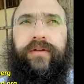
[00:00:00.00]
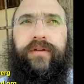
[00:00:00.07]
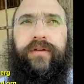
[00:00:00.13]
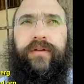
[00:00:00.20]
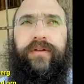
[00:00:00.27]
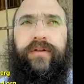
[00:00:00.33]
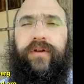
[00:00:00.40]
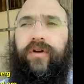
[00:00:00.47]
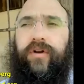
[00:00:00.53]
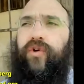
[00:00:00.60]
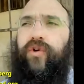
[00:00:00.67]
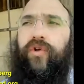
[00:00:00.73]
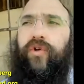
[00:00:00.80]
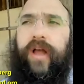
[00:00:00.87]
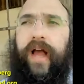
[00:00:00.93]
you're a
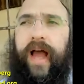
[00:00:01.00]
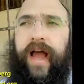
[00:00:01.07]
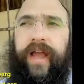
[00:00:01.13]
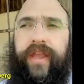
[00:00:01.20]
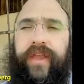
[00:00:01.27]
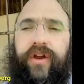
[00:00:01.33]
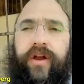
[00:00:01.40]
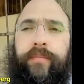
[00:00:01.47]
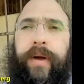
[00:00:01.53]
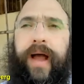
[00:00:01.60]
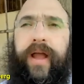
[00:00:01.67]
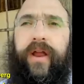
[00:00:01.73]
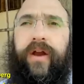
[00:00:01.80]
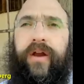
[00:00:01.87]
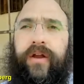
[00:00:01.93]
cool guy, you're a
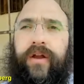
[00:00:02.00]
macher,